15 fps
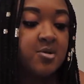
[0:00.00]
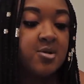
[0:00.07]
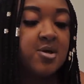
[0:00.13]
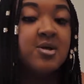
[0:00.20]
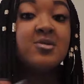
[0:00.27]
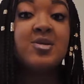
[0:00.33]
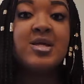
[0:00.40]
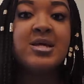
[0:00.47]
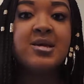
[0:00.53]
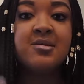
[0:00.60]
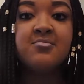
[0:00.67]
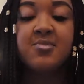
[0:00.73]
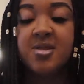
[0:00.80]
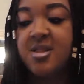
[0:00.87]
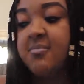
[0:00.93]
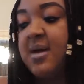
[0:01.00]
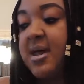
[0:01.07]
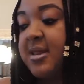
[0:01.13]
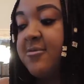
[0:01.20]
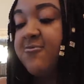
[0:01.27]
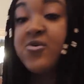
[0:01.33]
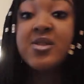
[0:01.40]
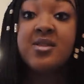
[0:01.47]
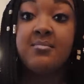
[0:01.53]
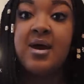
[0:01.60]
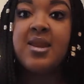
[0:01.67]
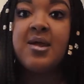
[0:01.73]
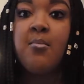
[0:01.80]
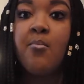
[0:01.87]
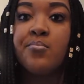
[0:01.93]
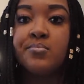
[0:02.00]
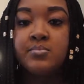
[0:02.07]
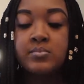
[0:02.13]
good deed to somebody, for somebody.